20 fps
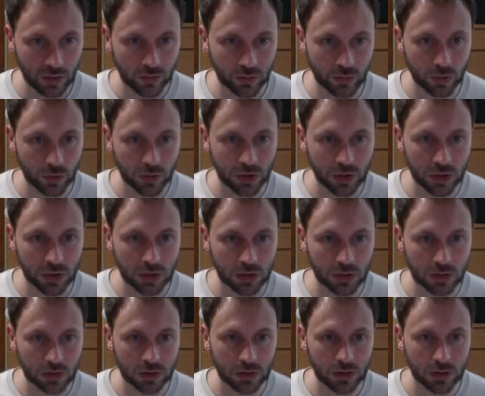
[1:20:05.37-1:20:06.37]
for me,
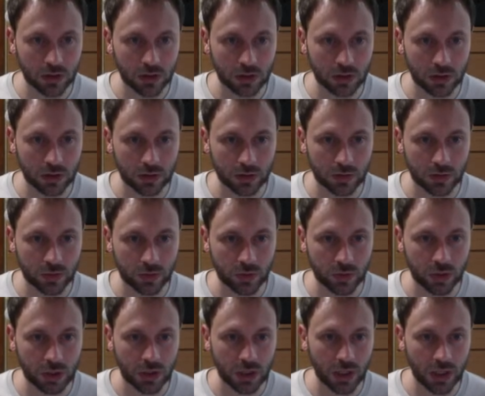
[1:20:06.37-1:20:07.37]

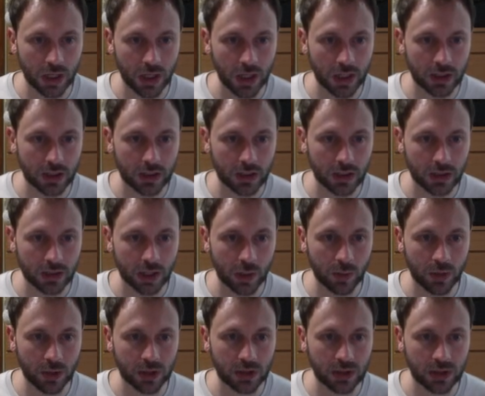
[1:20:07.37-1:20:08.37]
when I had a
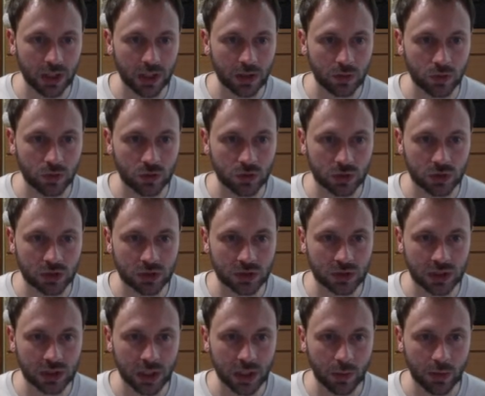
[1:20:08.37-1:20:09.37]
tablet that was just a
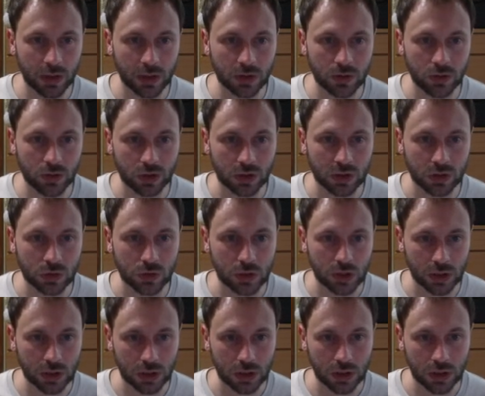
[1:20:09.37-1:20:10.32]
tablet, not a screen,